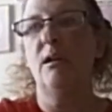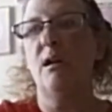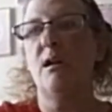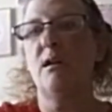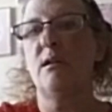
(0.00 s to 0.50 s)

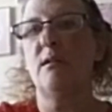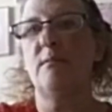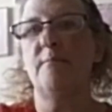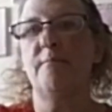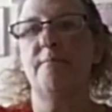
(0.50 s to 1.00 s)

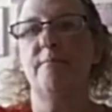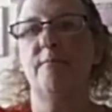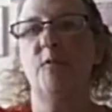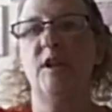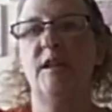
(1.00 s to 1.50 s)
um,
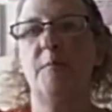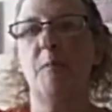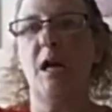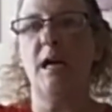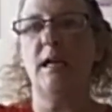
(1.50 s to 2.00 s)
with
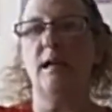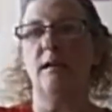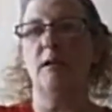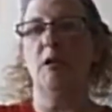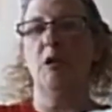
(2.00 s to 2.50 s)
my